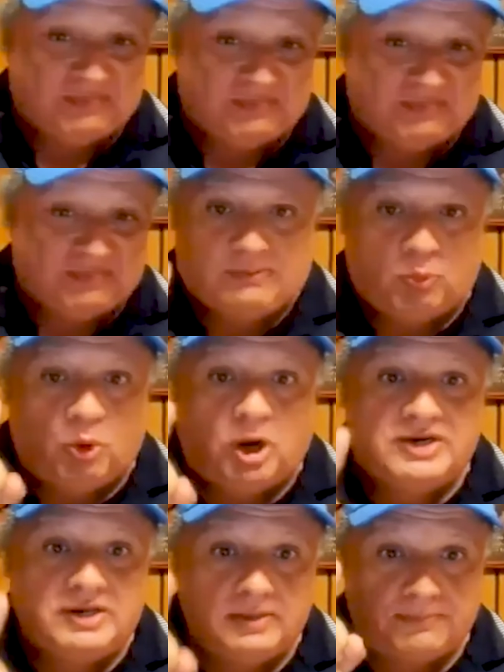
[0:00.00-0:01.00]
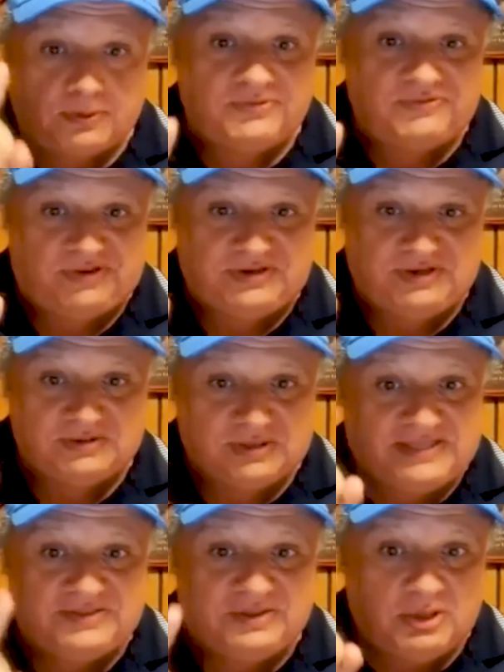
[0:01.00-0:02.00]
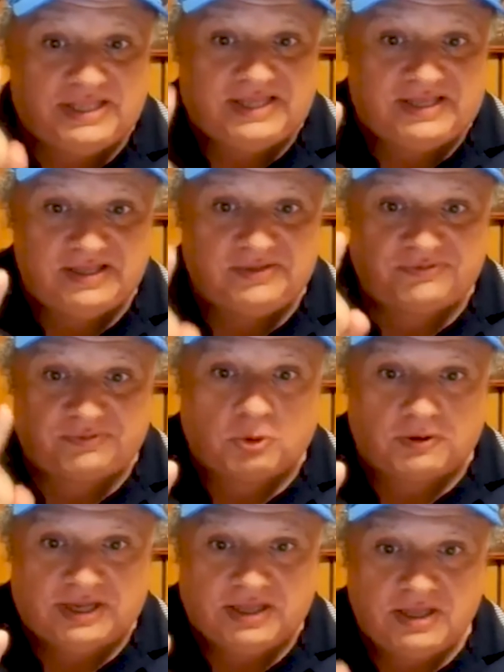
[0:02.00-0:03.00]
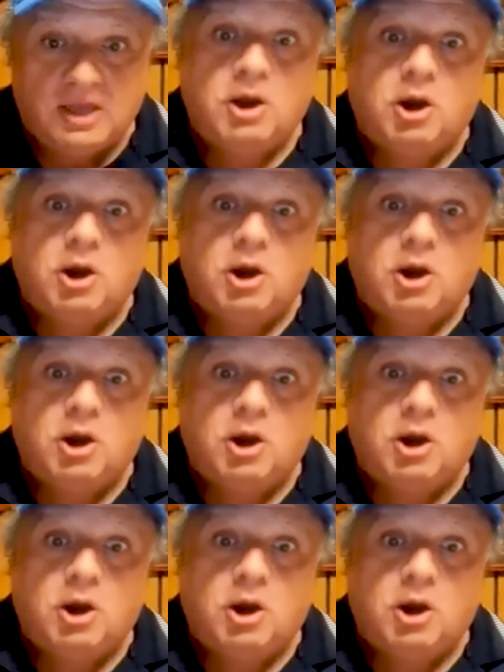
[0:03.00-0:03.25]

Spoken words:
never had one person lead the league in scoring.